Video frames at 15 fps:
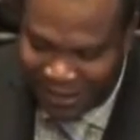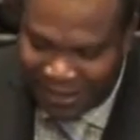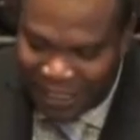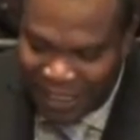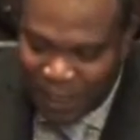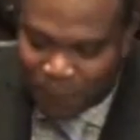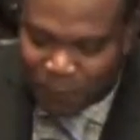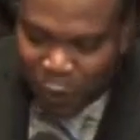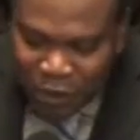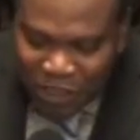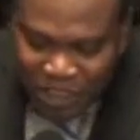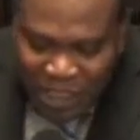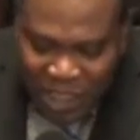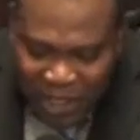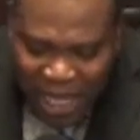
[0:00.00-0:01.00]
he
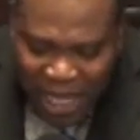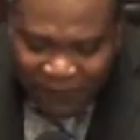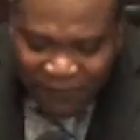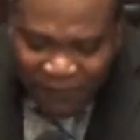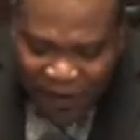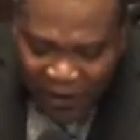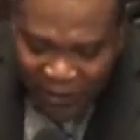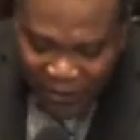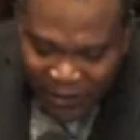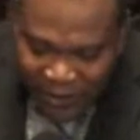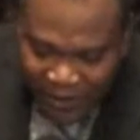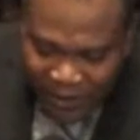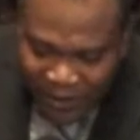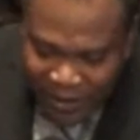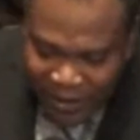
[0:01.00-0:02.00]
proceeded further
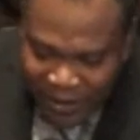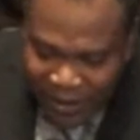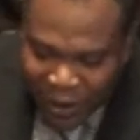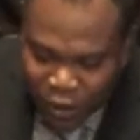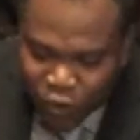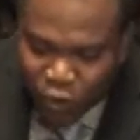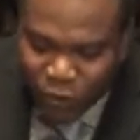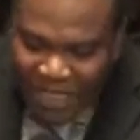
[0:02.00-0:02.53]
to